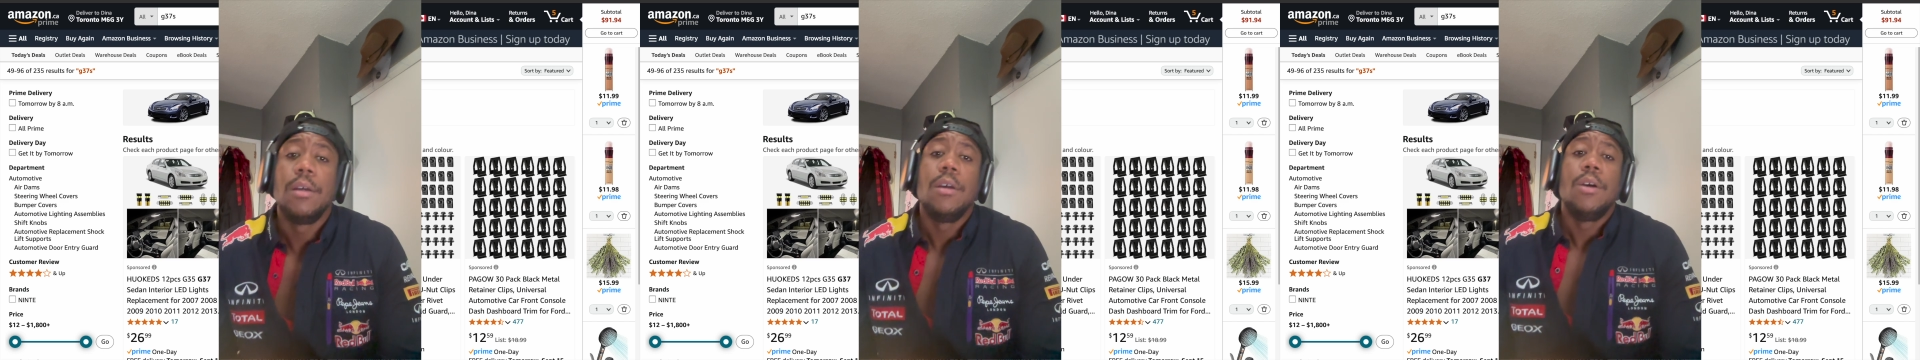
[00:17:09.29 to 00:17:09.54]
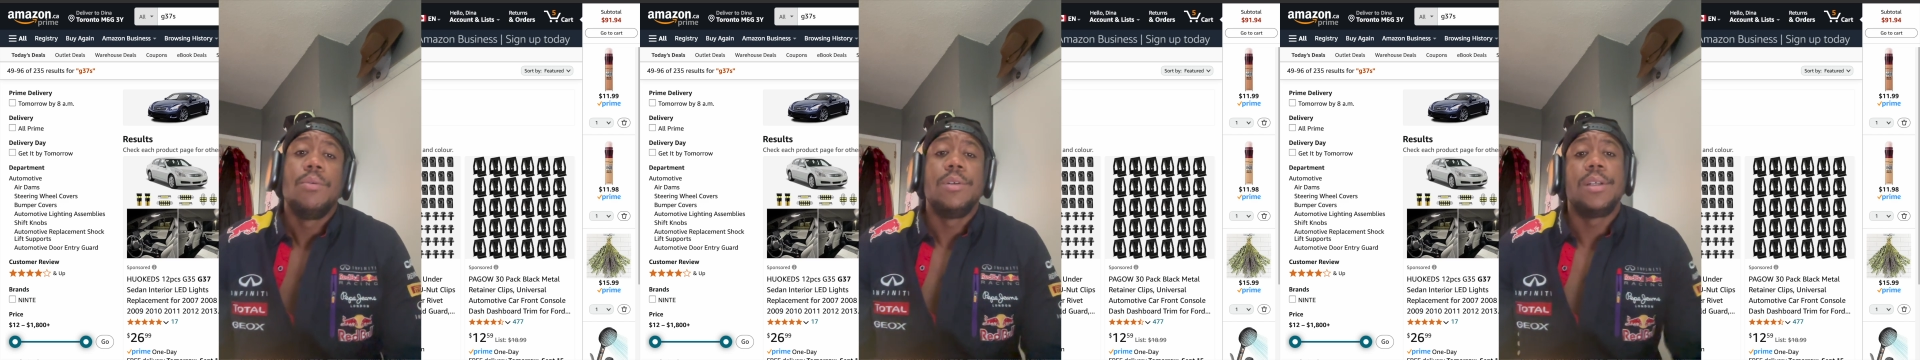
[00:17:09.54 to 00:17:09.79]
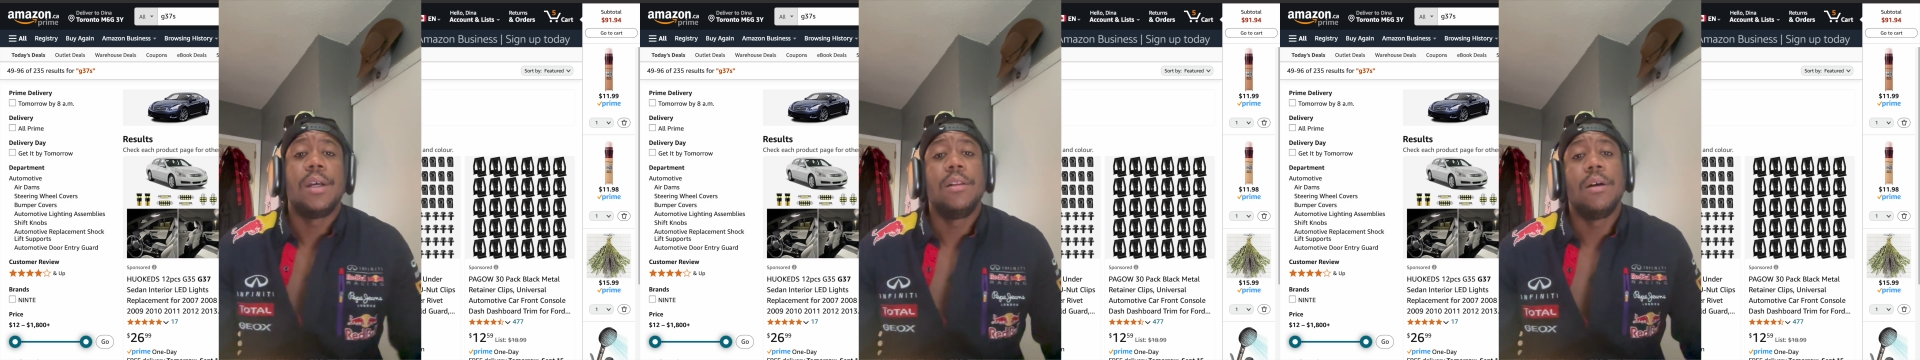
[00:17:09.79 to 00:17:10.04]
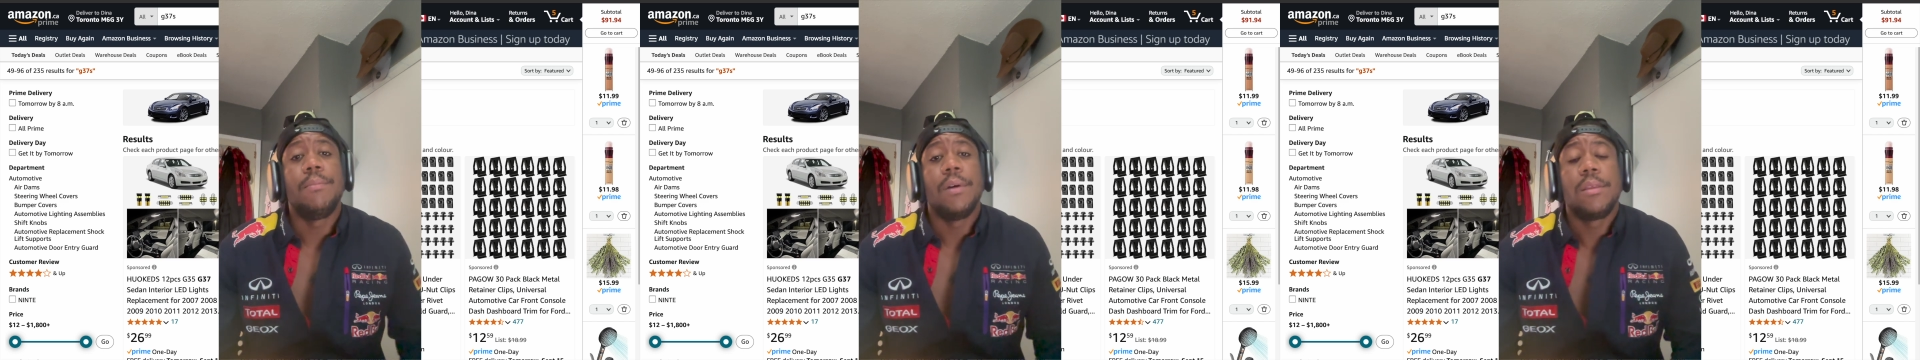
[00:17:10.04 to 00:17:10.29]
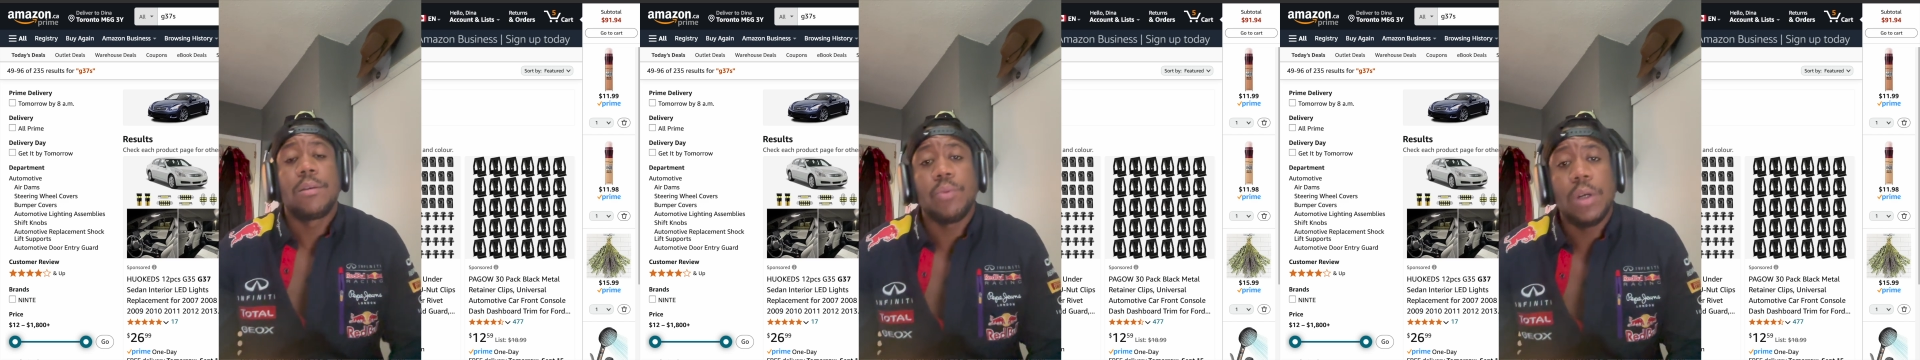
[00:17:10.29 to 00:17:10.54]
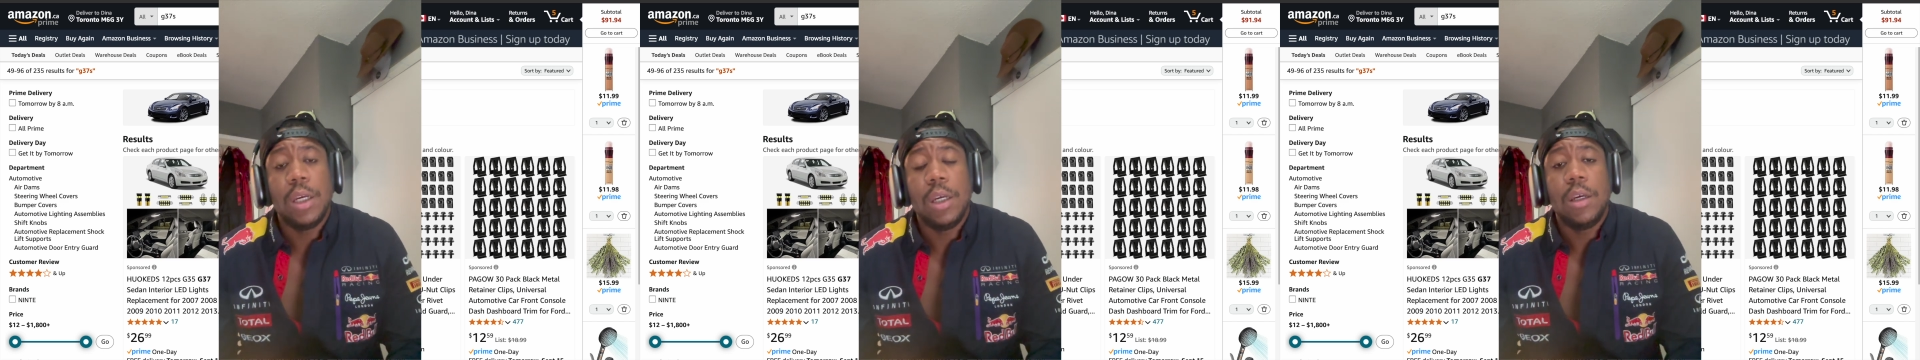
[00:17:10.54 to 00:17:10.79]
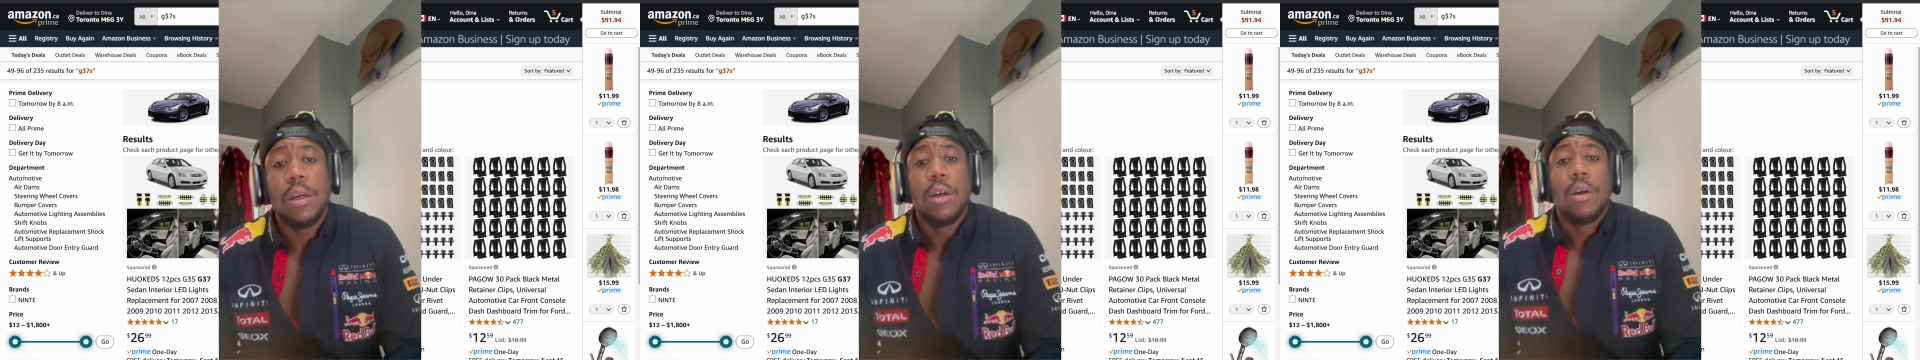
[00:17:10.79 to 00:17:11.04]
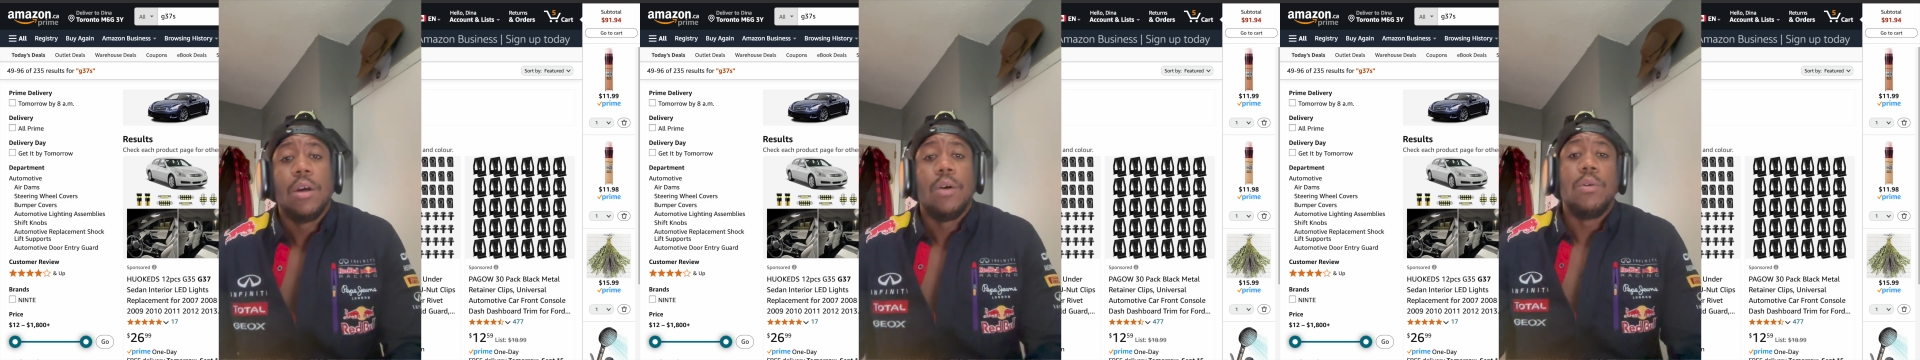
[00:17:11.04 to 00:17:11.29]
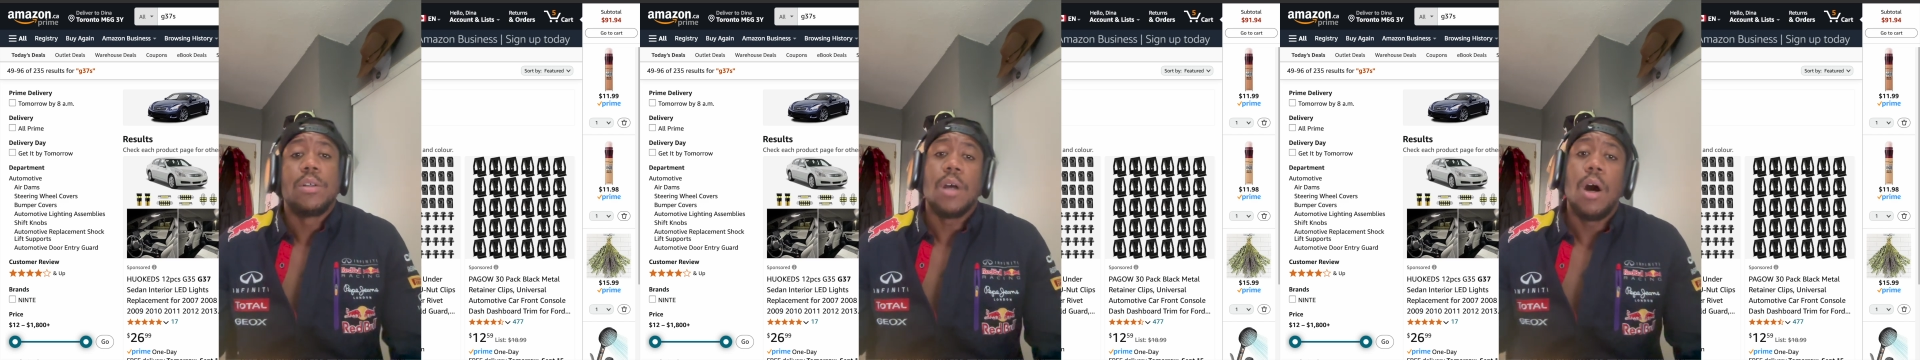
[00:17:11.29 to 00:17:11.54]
We said number 3 was